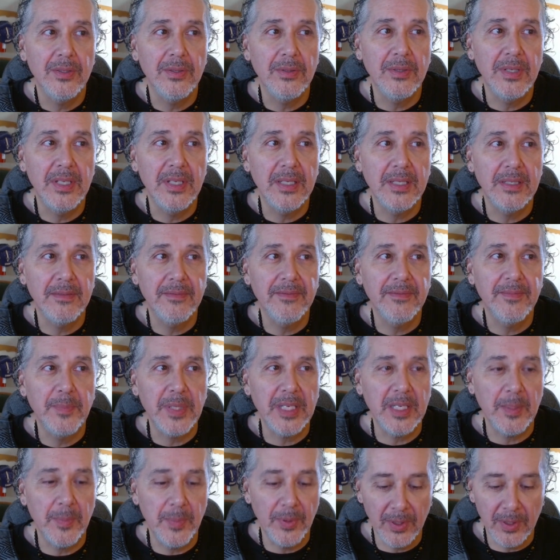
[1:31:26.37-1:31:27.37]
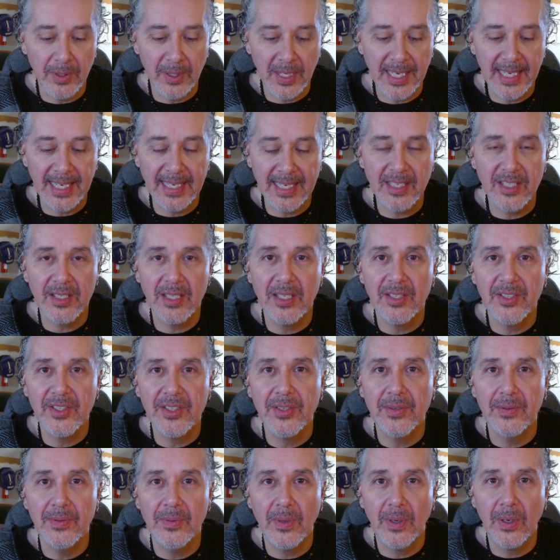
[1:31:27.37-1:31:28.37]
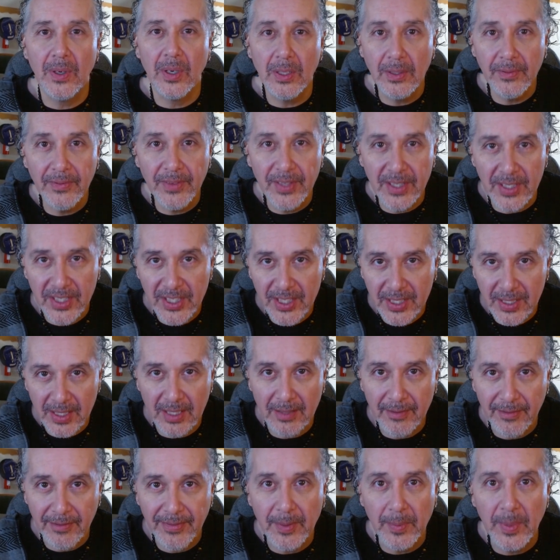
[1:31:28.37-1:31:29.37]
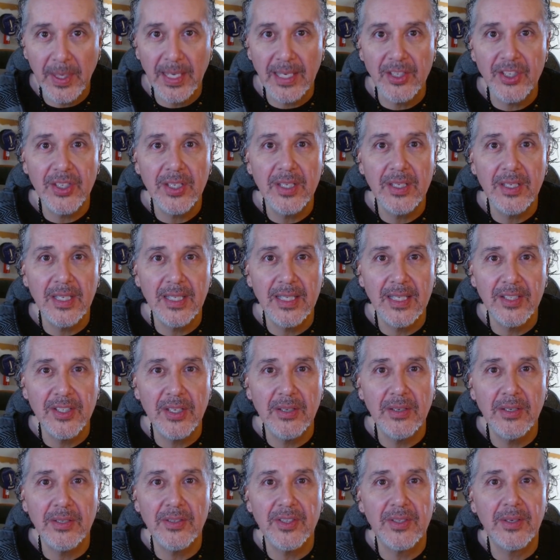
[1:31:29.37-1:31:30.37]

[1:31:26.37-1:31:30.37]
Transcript: give people access to all of this information easier.